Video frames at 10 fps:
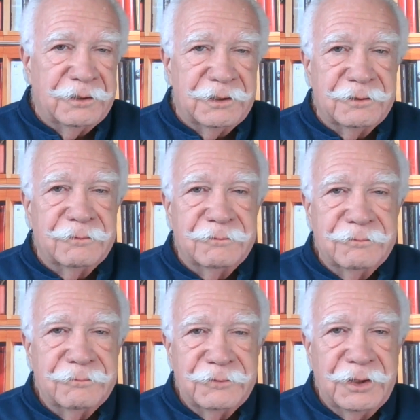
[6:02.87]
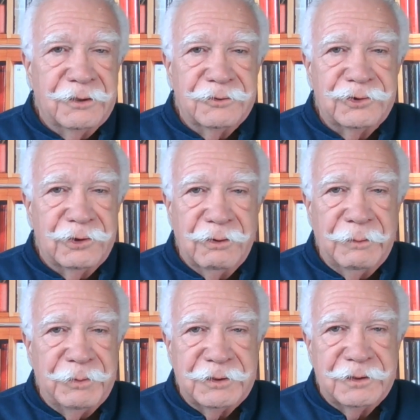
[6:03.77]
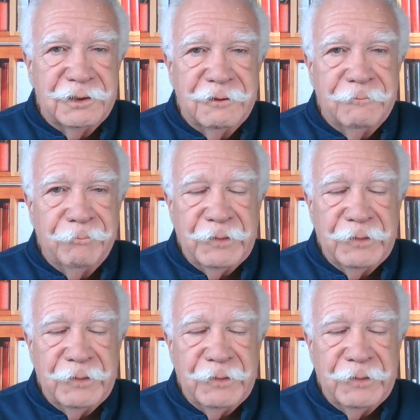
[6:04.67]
and, show up at the